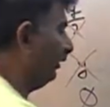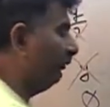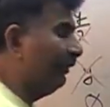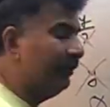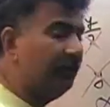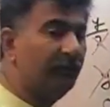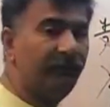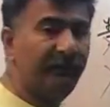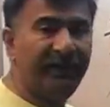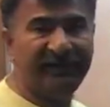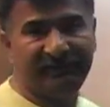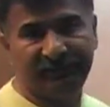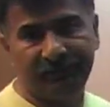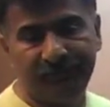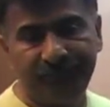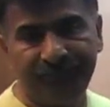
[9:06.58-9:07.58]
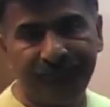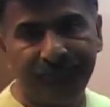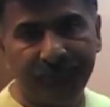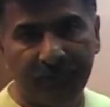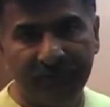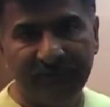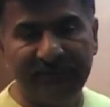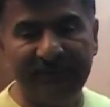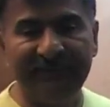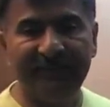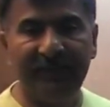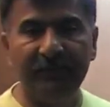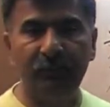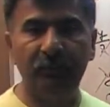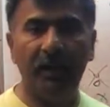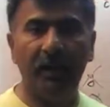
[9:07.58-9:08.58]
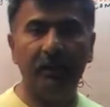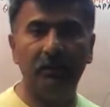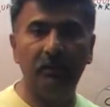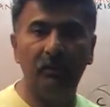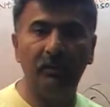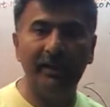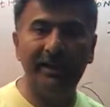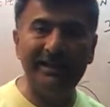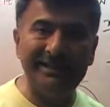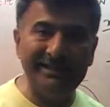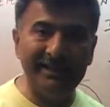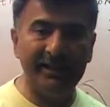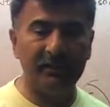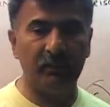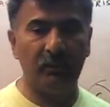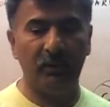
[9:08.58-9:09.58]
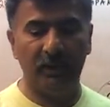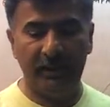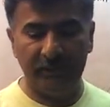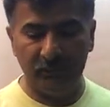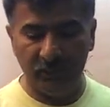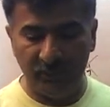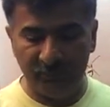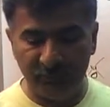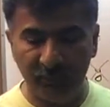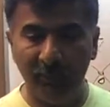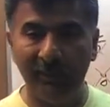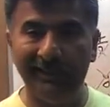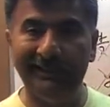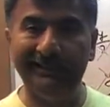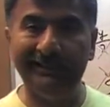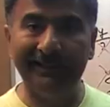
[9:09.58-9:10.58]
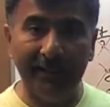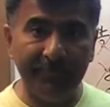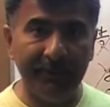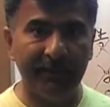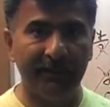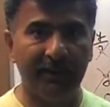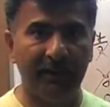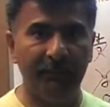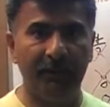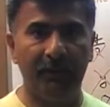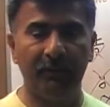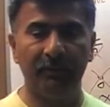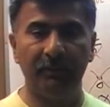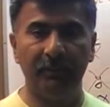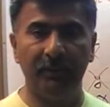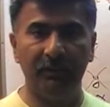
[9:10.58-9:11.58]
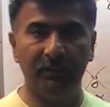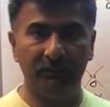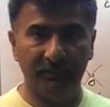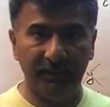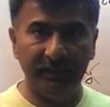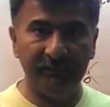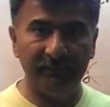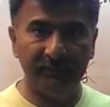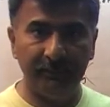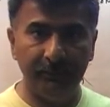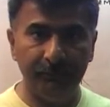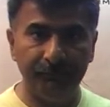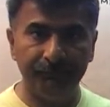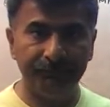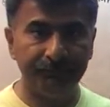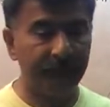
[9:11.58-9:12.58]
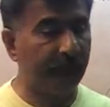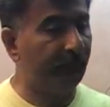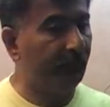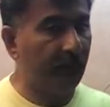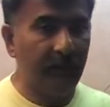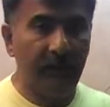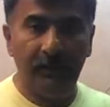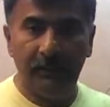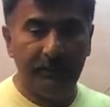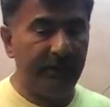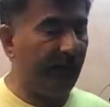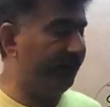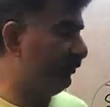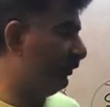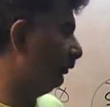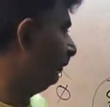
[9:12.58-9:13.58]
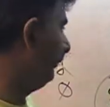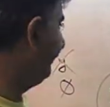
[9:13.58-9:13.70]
the value of x. And since I do not know anything at all, I know absolutely nothing about the value of x, the answer would